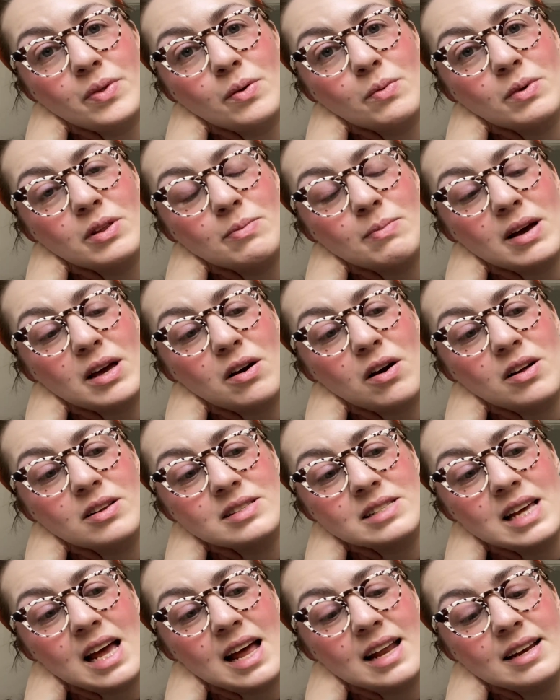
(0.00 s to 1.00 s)
with my
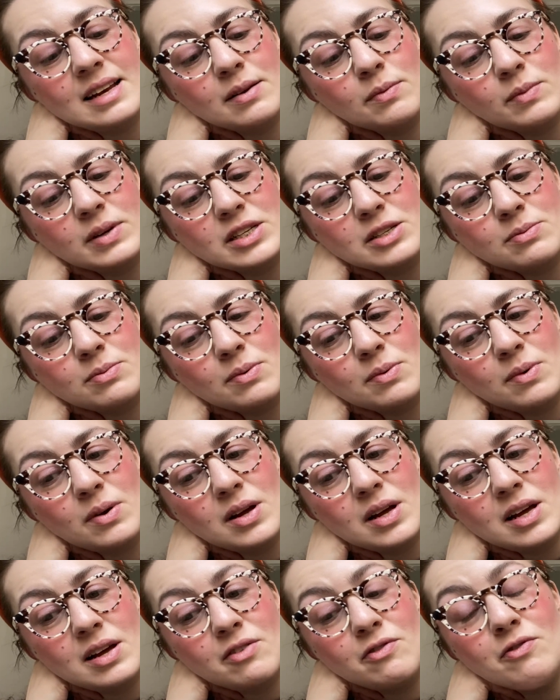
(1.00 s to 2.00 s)
content, which
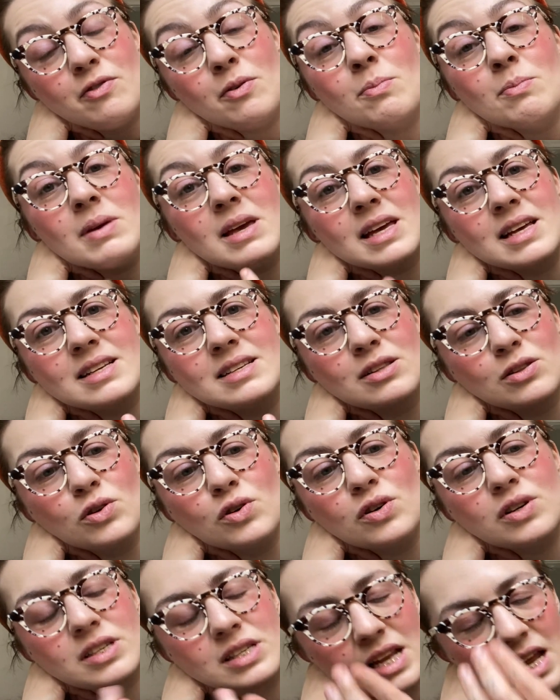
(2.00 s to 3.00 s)
for me
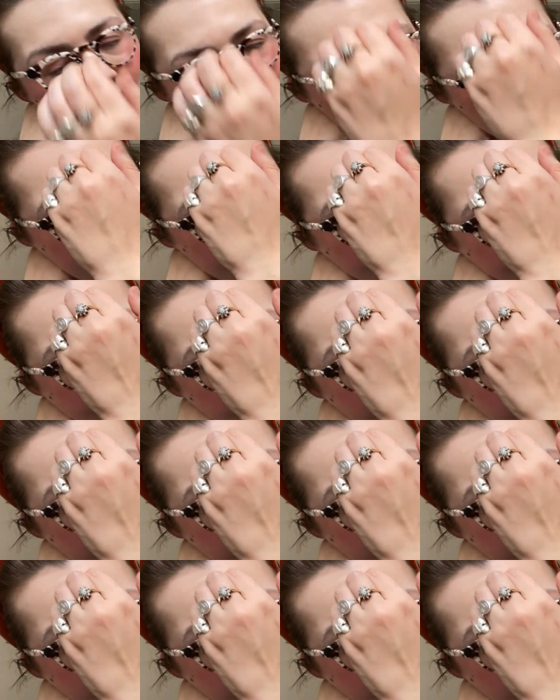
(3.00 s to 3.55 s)
looks like